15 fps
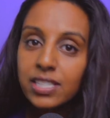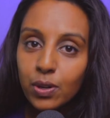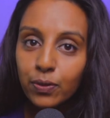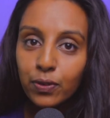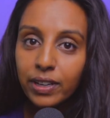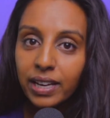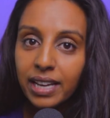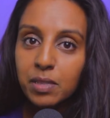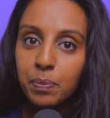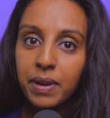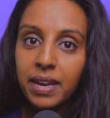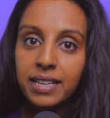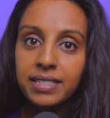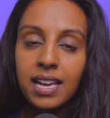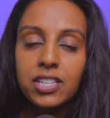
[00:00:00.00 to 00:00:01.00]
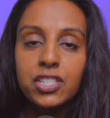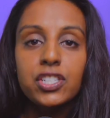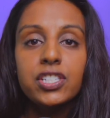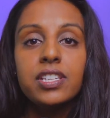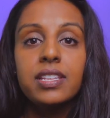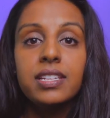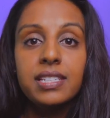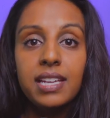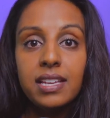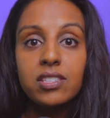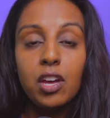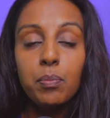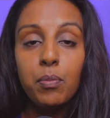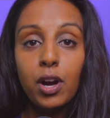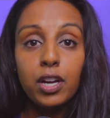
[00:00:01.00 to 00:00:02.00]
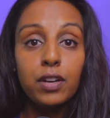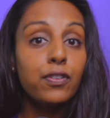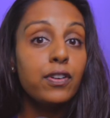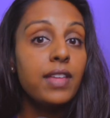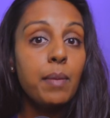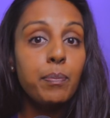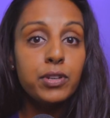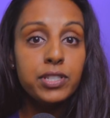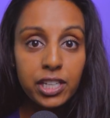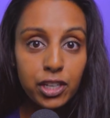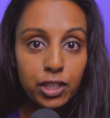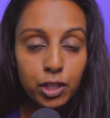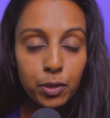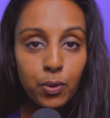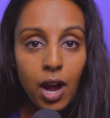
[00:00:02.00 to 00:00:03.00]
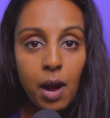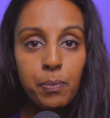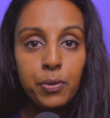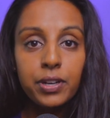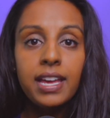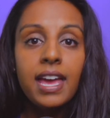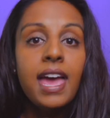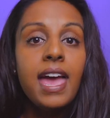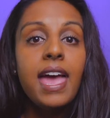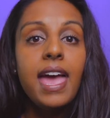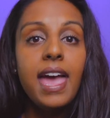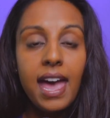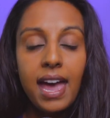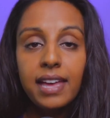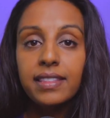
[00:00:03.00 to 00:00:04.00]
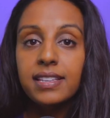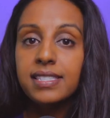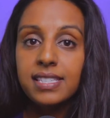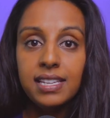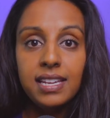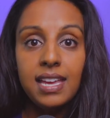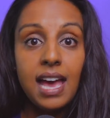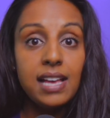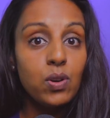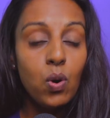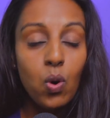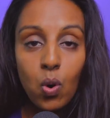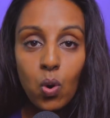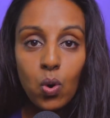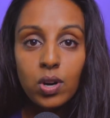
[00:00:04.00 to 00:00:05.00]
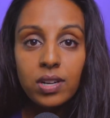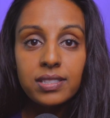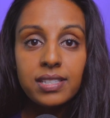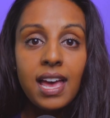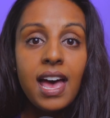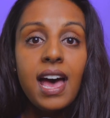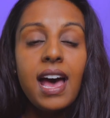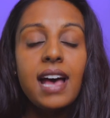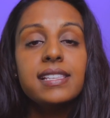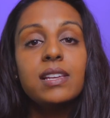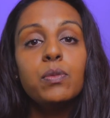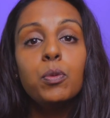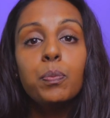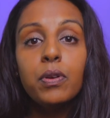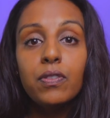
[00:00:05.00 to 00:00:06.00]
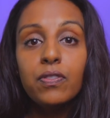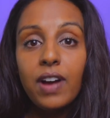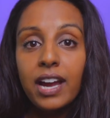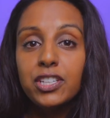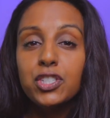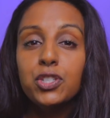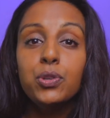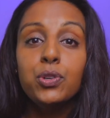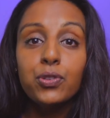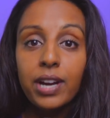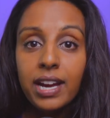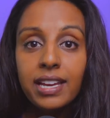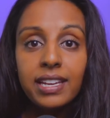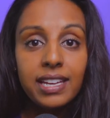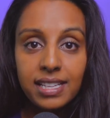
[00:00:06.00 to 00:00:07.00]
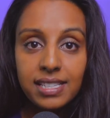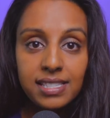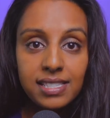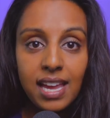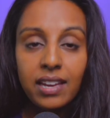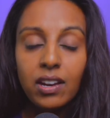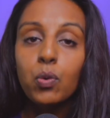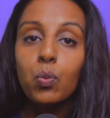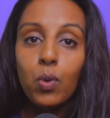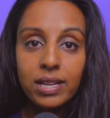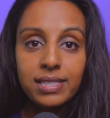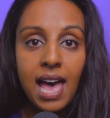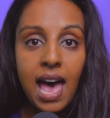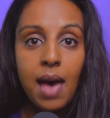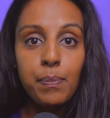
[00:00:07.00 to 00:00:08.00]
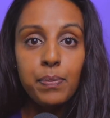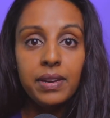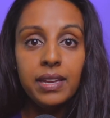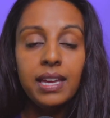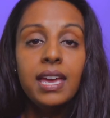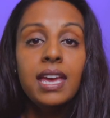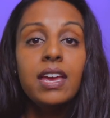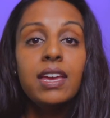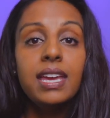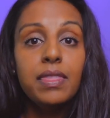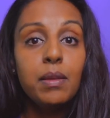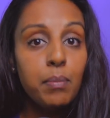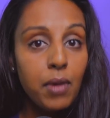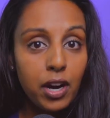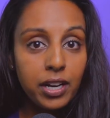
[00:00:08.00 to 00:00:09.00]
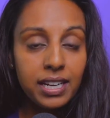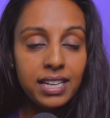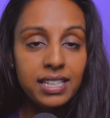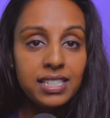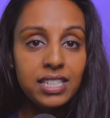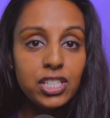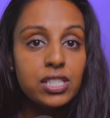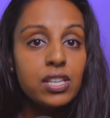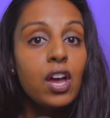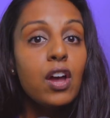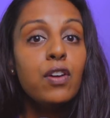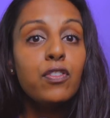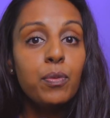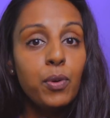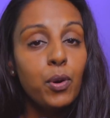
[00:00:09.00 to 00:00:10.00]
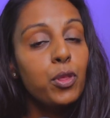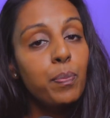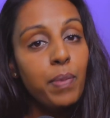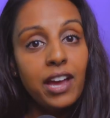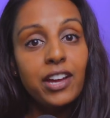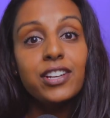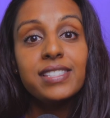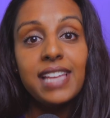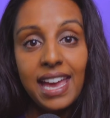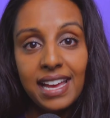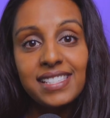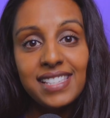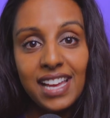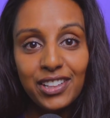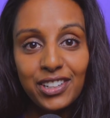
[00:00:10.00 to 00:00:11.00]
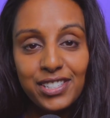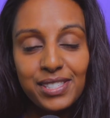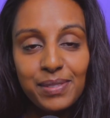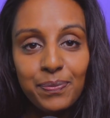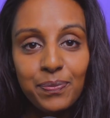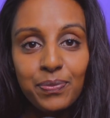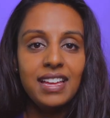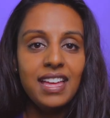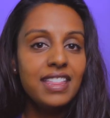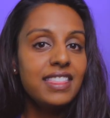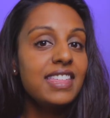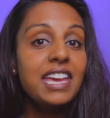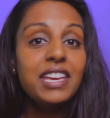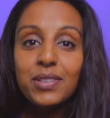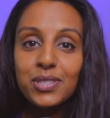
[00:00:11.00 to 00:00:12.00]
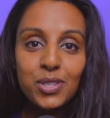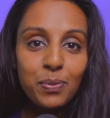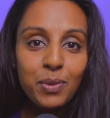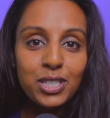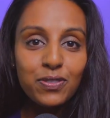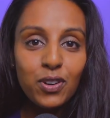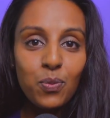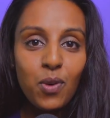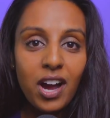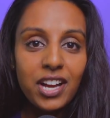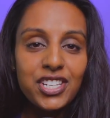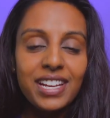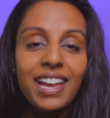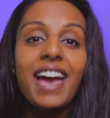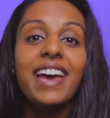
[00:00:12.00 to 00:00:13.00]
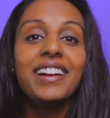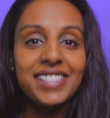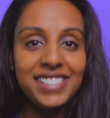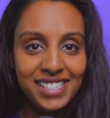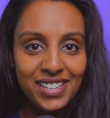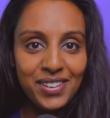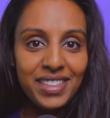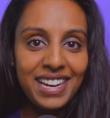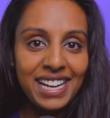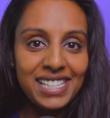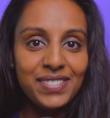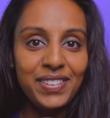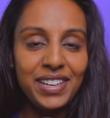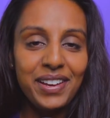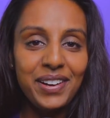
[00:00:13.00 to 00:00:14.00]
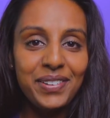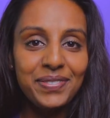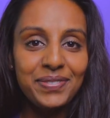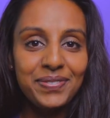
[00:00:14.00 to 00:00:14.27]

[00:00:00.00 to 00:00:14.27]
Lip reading: don't forget to pay attention to the days on market for that particular property and the city as a whole, as it will provide you great insight on what's happening in the market conditions for both buyers and sellers. Thank you so much for watching, and I'll see you in the next video.